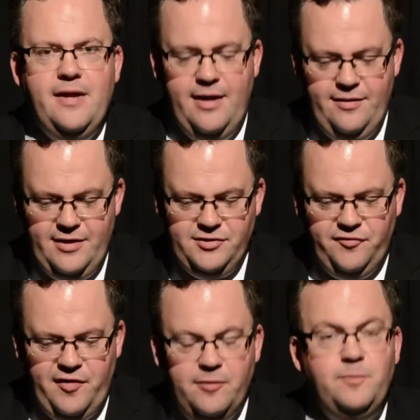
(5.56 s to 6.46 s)
in this
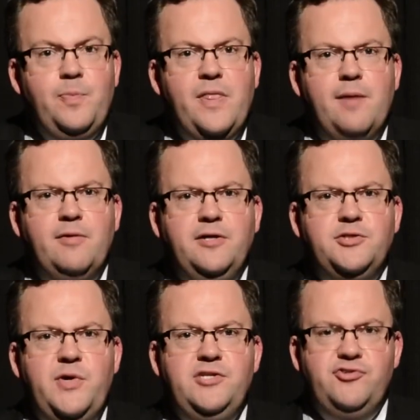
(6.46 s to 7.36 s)
film I'm going
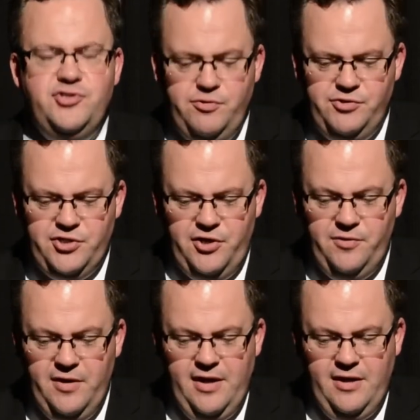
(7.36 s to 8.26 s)
to introduce
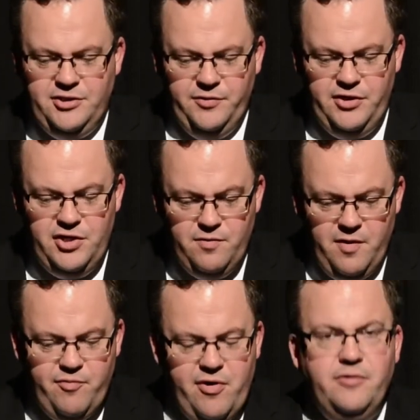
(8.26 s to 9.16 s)
you to a new
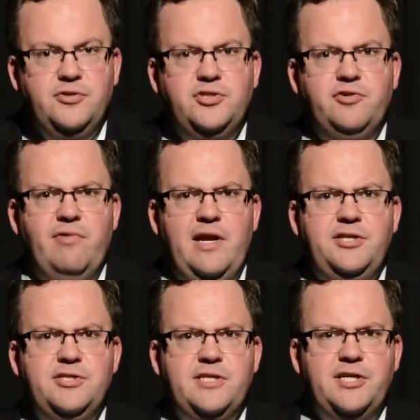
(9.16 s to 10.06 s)
approach to
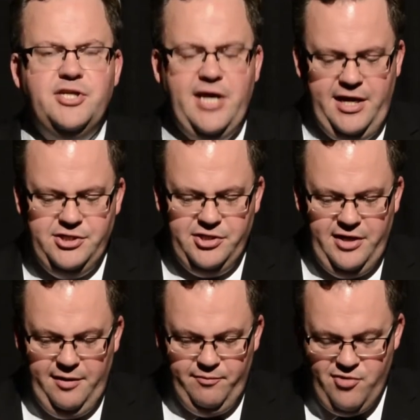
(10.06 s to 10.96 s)
religious education
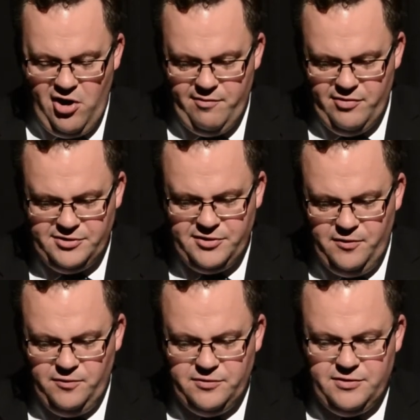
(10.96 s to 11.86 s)
in primary
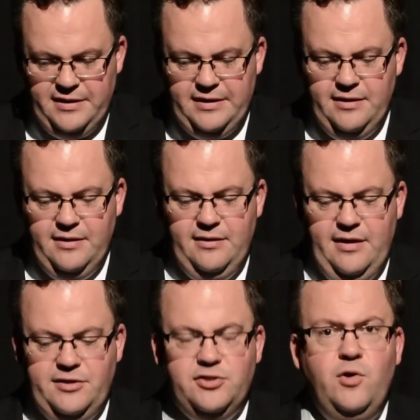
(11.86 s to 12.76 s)
schools.
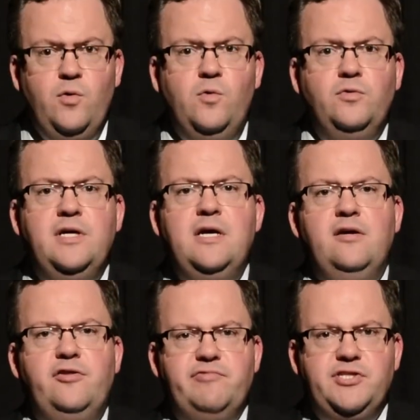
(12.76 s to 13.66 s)
It's called
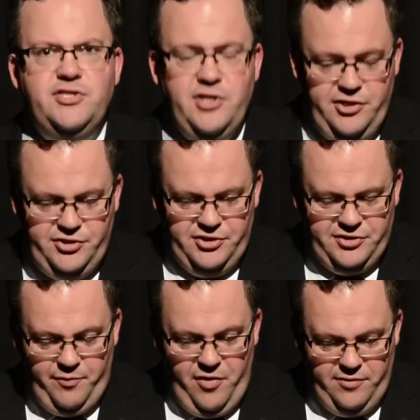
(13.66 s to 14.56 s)
the researcher's
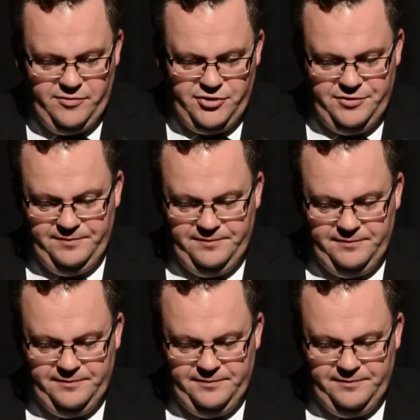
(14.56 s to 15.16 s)
approach.